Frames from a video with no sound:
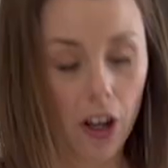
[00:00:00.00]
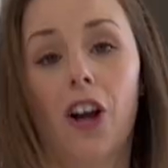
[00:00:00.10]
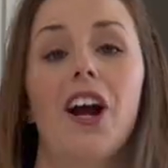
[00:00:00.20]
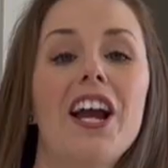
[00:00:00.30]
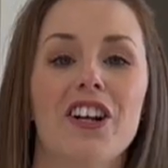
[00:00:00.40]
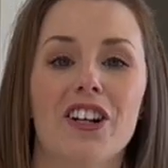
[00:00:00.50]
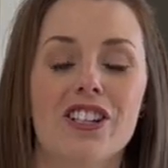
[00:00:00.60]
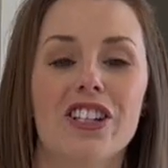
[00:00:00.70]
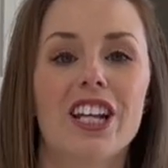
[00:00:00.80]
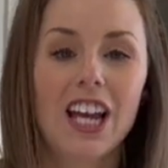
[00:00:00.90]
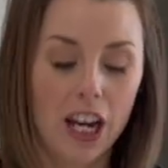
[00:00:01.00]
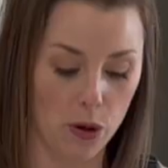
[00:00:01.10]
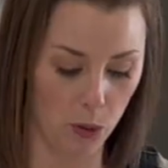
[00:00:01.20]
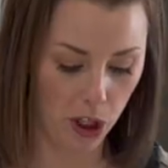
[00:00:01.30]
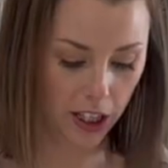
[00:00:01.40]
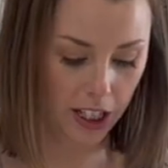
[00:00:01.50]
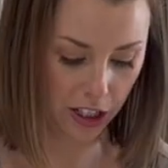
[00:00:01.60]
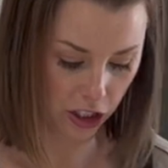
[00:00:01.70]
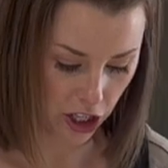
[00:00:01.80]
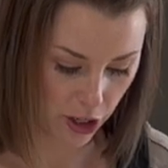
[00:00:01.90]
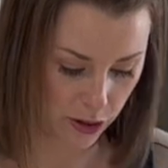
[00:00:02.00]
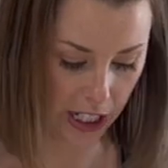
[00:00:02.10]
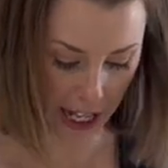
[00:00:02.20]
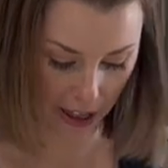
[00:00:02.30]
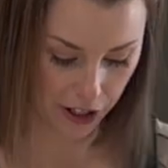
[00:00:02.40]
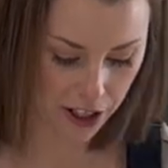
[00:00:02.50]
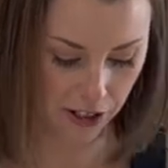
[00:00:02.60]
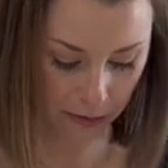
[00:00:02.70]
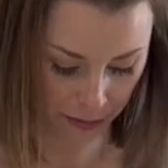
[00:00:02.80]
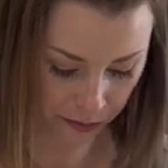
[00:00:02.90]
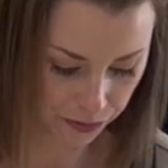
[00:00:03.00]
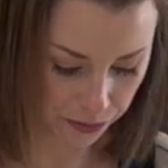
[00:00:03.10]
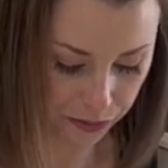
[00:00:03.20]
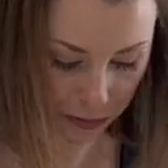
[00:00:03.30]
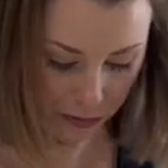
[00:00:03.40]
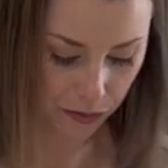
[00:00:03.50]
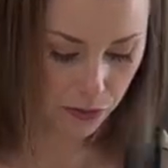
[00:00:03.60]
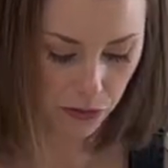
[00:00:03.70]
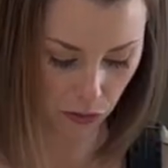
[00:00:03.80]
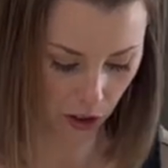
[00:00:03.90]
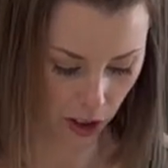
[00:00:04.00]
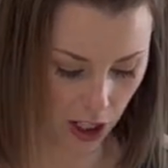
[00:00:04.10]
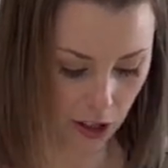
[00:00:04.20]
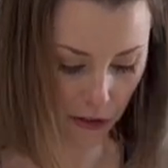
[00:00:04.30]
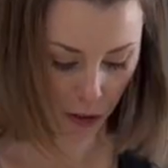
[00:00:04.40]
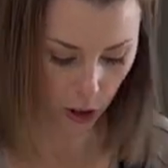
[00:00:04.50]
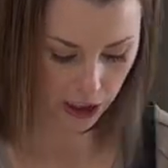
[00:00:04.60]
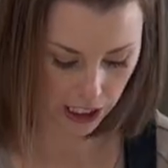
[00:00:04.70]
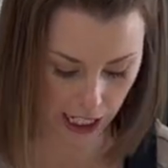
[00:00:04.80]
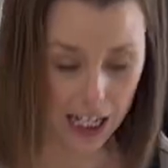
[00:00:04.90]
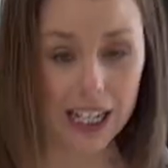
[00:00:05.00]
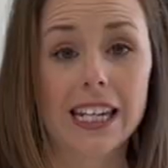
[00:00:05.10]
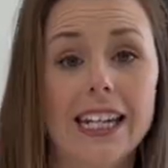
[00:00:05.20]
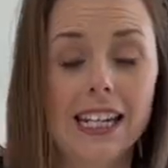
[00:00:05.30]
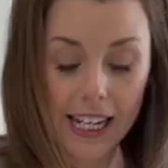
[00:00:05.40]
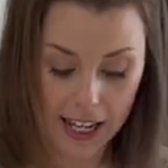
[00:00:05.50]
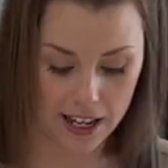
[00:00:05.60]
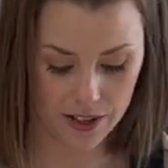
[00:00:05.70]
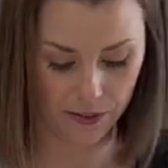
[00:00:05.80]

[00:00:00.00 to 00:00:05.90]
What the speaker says: Alright, you're just going to kind of work this dough together, kind of folding it and kneading it.